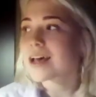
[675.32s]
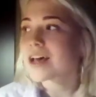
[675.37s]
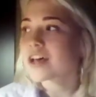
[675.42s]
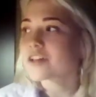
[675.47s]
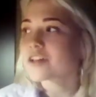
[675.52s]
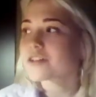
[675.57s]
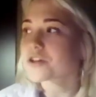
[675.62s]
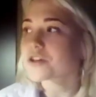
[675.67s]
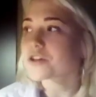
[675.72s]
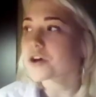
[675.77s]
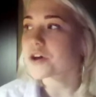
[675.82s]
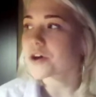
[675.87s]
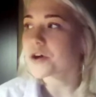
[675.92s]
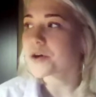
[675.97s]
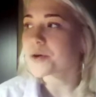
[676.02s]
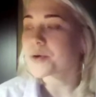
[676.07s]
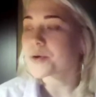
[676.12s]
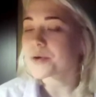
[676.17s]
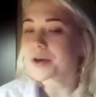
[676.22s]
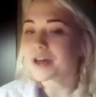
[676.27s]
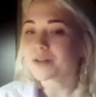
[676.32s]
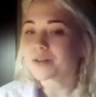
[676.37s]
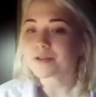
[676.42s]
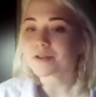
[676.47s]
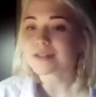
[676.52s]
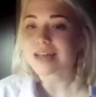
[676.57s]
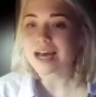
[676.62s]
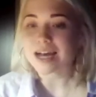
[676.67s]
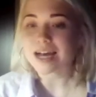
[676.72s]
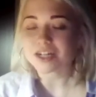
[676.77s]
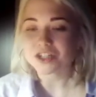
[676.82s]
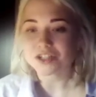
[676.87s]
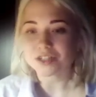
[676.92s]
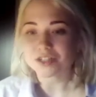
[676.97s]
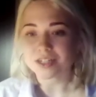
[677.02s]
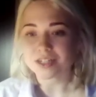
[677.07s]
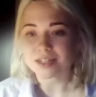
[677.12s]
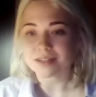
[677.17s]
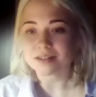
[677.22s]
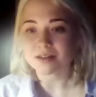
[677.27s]
So it was
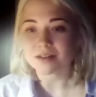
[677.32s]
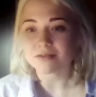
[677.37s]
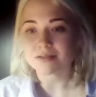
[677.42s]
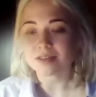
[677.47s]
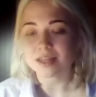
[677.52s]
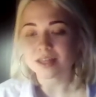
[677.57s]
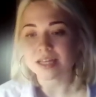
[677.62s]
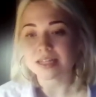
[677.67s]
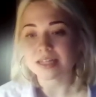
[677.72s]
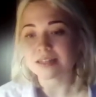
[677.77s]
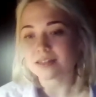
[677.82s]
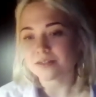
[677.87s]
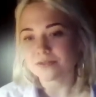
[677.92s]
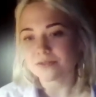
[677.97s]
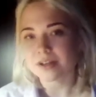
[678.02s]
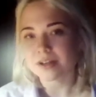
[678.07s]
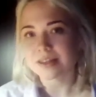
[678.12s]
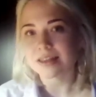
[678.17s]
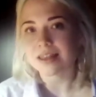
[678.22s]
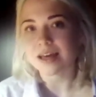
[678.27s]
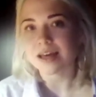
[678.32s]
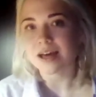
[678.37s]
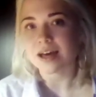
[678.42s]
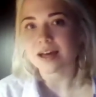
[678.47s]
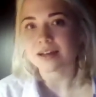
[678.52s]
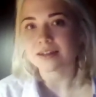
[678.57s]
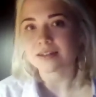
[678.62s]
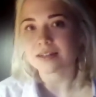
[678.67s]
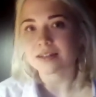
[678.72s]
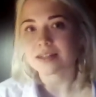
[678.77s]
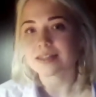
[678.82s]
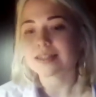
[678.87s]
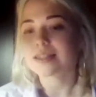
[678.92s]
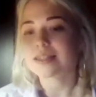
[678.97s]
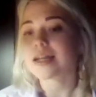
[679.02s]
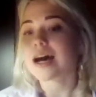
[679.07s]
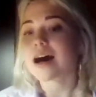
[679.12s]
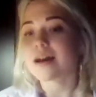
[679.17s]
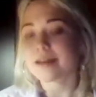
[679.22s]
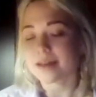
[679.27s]
actually something different than
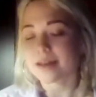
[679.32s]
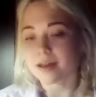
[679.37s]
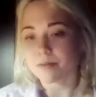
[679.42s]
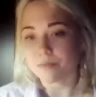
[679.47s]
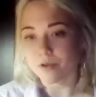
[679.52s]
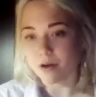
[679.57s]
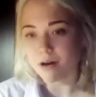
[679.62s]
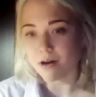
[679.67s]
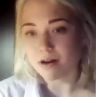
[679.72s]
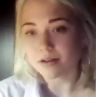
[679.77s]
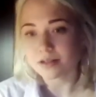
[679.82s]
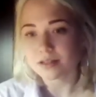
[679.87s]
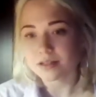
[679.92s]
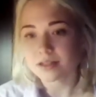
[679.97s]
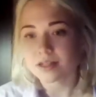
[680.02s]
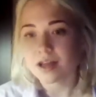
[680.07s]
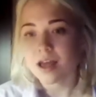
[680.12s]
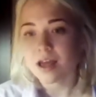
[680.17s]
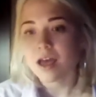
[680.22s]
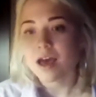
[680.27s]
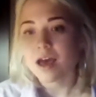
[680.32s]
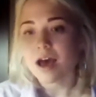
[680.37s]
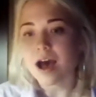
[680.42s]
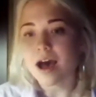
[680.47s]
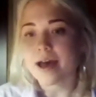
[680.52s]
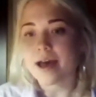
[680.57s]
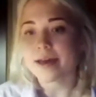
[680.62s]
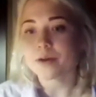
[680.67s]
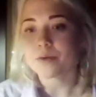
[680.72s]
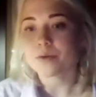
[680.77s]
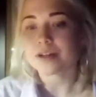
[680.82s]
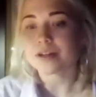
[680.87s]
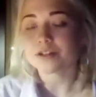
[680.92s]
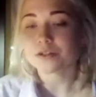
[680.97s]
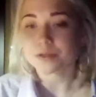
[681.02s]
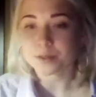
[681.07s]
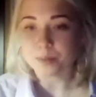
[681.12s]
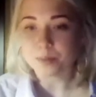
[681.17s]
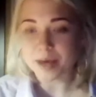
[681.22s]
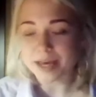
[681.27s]
studying abroad. I went
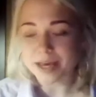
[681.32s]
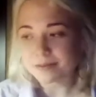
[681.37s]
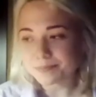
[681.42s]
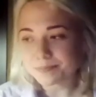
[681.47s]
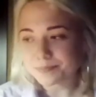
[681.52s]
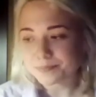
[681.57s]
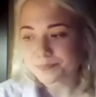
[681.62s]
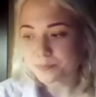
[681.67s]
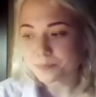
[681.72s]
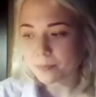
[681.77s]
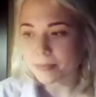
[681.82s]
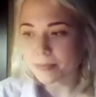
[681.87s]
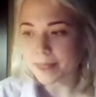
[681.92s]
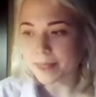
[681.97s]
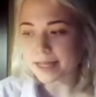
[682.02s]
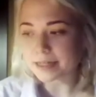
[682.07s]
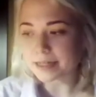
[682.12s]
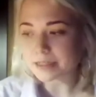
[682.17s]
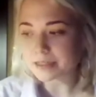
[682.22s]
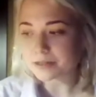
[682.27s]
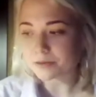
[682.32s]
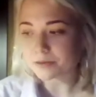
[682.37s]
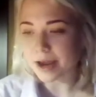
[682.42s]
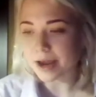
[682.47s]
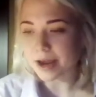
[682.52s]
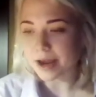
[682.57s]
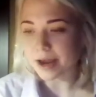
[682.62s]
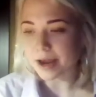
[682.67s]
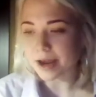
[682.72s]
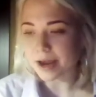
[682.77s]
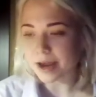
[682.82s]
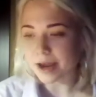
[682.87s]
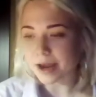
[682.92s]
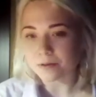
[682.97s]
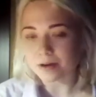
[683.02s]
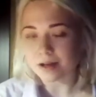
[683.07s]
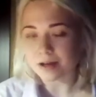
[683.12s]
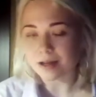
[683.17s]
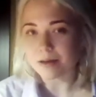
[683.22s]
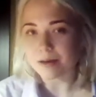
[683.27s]
to Spain, and right
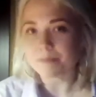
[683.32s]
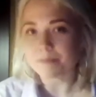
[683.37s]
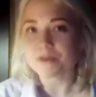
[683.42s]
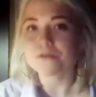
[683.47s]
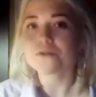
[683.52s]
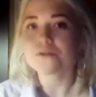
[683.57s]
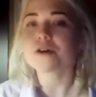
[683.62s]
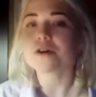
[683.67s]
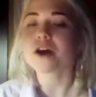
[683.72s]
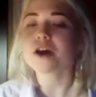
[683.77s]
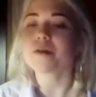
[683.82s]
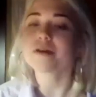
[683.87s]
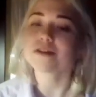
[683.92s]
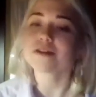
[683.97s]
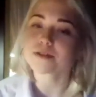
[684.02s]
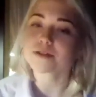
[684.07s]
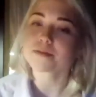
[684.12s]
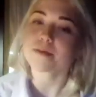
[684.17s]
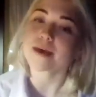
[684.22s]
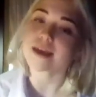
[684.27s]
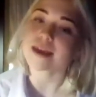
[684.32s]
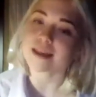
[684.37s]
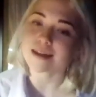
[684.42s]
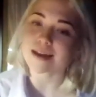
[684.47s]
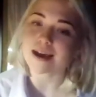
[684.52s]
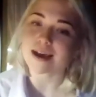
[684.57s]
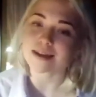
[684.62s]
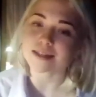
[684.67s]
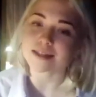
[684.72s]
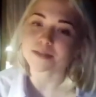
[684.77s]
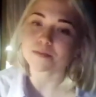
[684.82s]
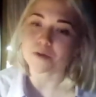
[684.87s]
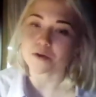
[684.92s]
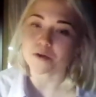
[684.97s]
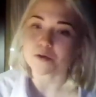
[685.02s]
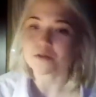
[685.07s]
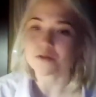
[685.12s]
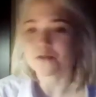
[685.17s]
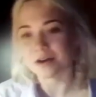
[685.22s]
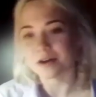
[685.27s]
now, before going to Spain, I
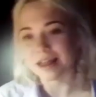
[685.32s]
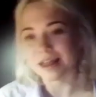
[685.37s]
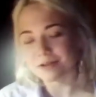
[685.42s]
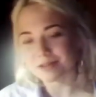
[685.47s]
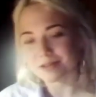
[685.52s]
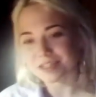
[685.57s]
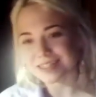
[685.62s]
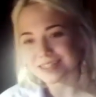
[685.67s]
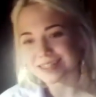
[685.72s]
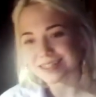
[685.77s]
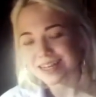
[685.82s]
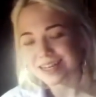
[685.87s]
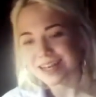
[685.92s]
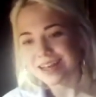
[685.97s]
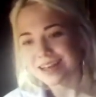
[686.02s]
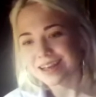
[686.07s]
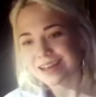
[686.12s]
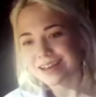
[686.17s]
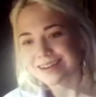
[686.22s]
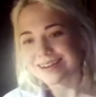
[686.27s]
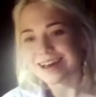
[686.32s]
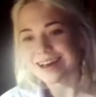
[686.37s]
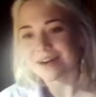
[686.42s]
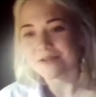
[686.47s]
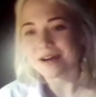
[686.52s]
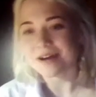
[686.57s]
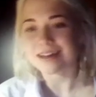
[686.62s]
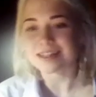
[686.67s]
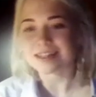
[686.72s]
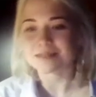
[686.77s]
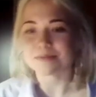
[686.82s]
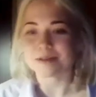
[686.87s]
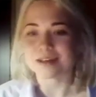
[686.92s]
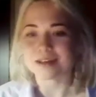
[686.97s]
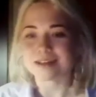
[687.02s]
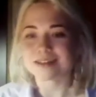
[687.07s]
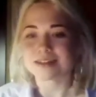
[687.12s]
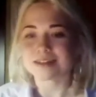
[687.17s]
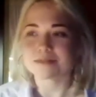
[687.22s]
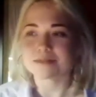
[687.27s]
spoke 4 languages. Now I
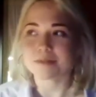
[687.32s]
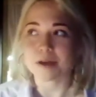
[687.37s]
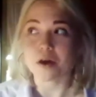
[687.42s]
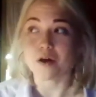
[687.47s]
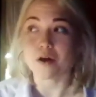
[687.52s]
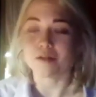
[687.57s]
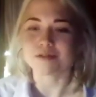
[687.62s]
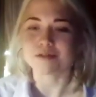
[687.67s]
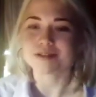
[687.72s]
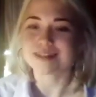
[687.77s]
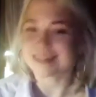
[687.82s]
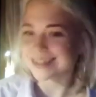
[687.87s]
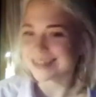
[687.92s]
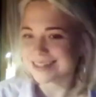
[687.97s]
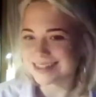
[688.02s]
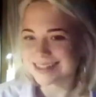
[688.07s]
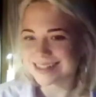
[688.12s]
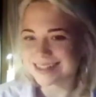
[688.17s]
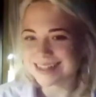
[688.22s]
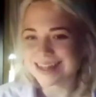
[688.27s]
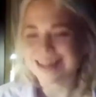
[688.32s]
speak almost 6,